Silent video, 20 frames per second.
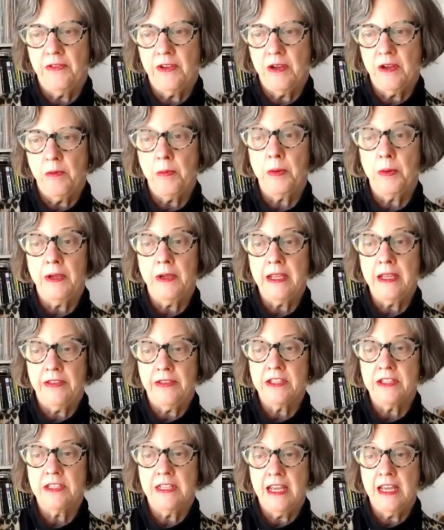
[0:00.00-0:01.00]
complete
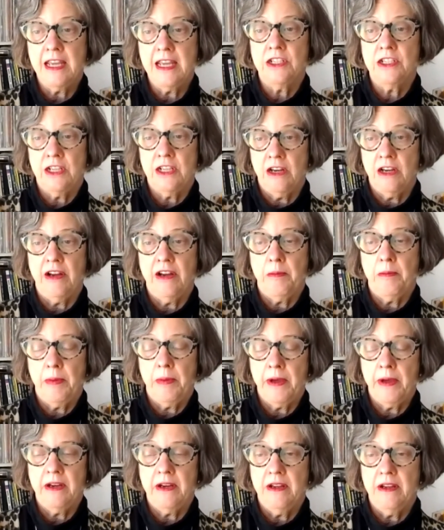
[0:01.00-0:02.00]
the stage area.
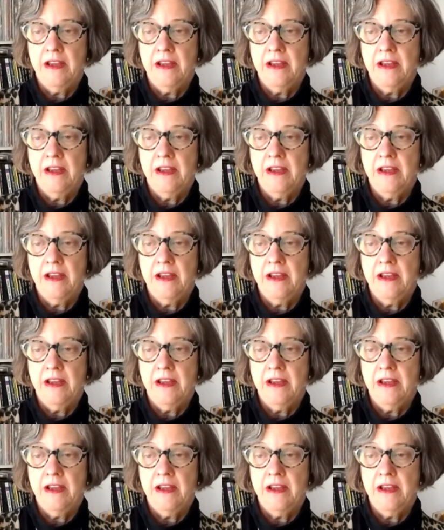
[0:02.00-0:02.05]
But